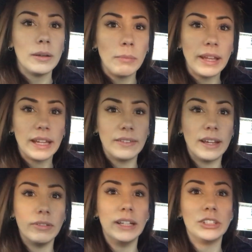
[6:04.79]
making
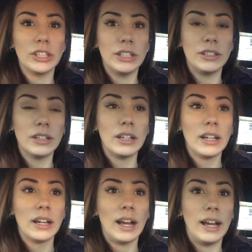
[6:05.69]
that religion
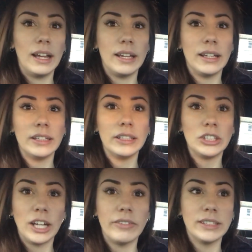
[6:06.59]
a
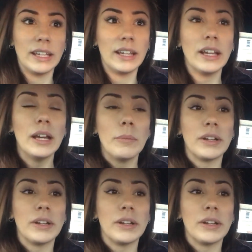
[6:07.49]
charity?